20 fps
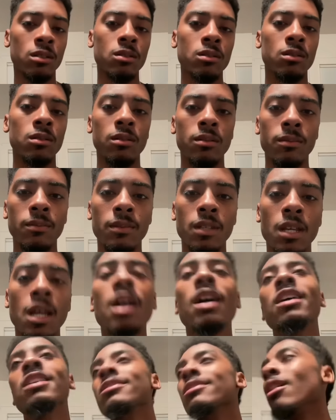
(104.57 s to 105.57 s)
through.
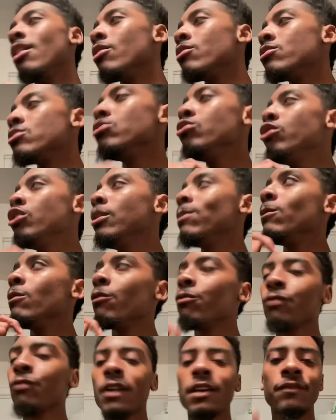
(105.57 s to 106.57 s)
As long as you keep
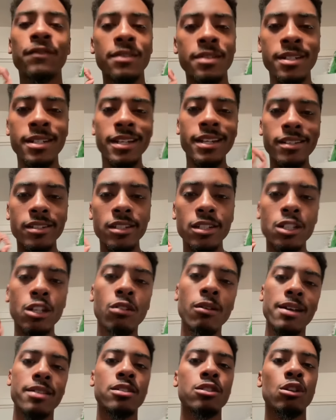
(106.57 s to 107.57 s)
your faith in Jesus
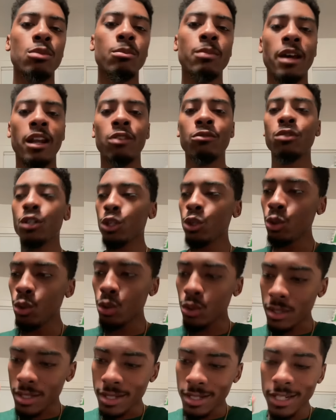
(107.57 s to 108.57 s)
Christ, no matter what, you're
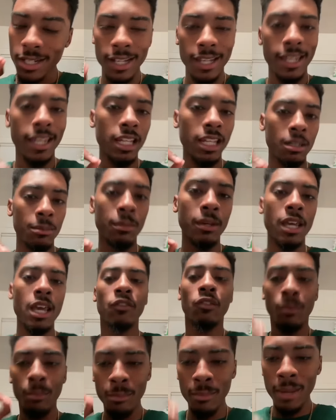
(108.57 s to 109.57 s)
going to see the kingdom of
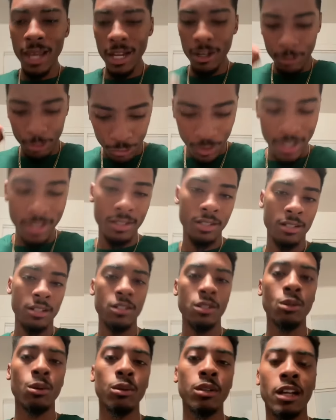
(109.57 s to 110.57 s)
heaven manifested
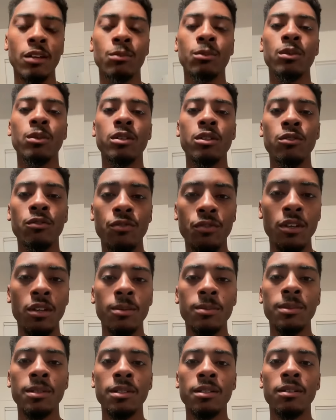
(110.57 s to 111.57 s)
in your life. Boy, you
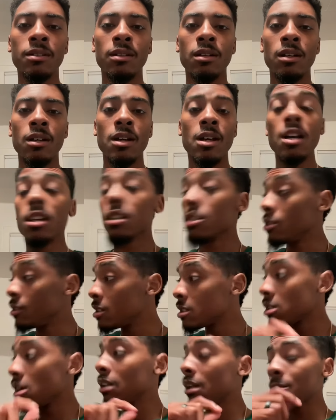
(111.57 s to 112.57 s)
feel? So
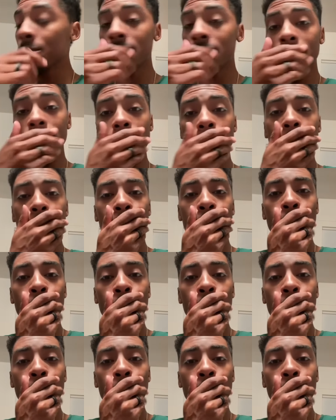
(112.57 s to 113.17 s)
that's all I'm going to say.